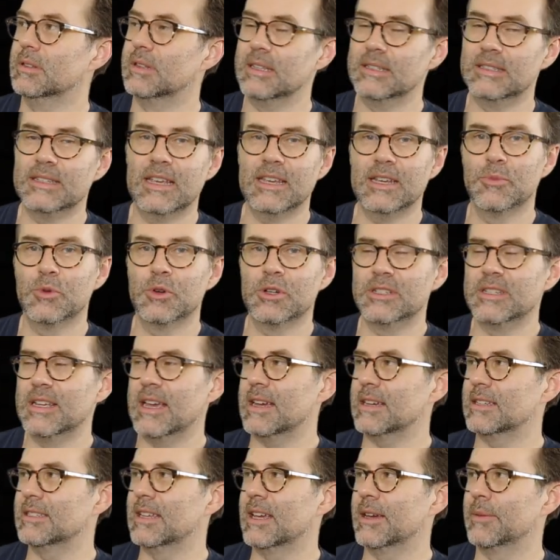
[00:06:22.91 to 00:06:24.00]
They take more
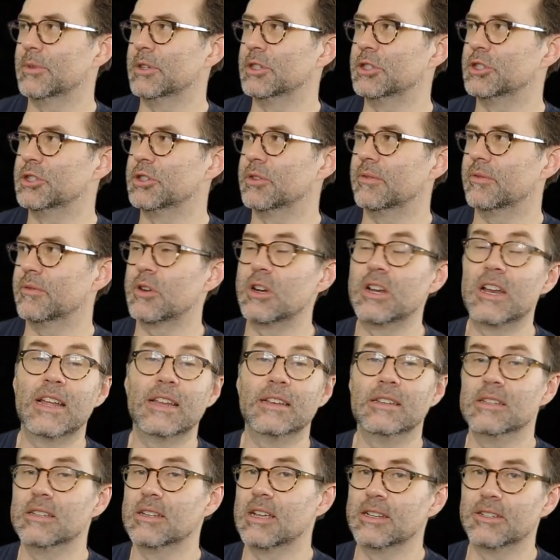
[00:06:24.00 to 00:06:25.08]
attack damage for
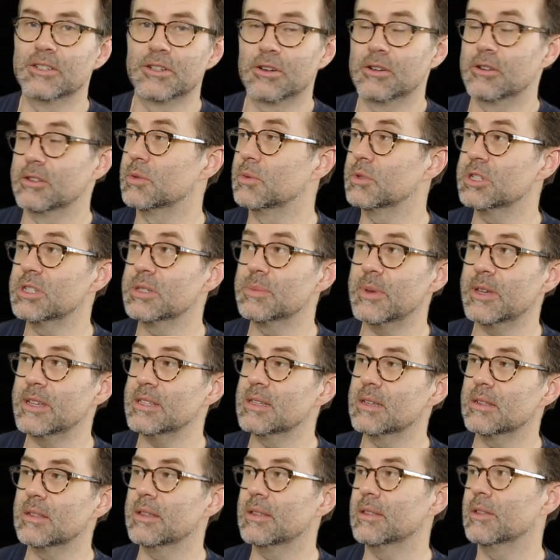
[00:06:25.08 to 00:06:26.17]
99 turns, which is
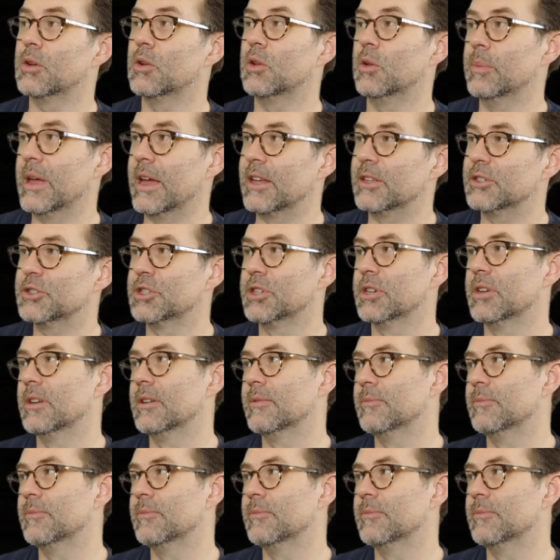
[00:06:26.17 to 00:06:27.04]
basically the whole match.